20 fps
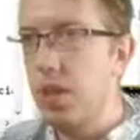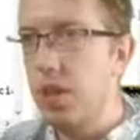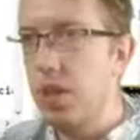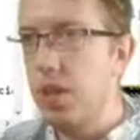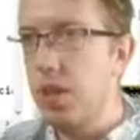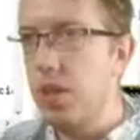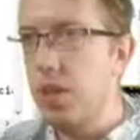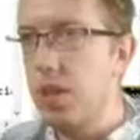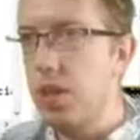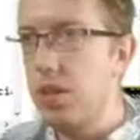
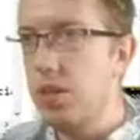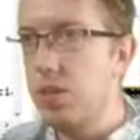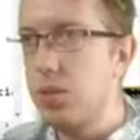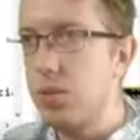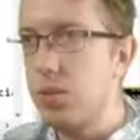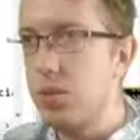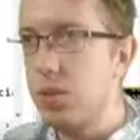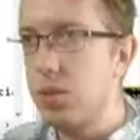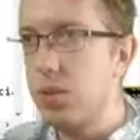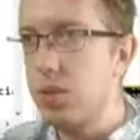
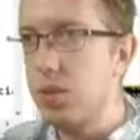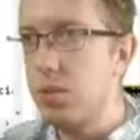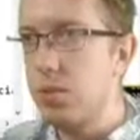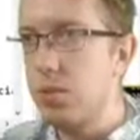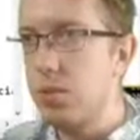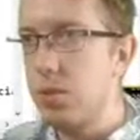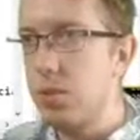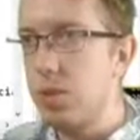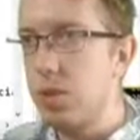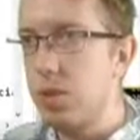So this is going
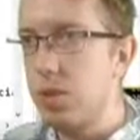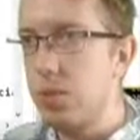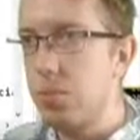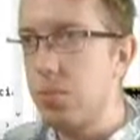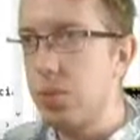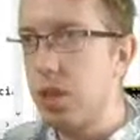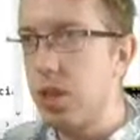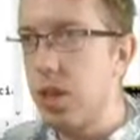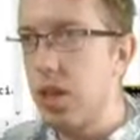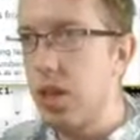to be
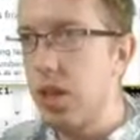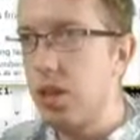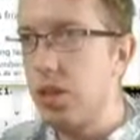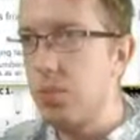black,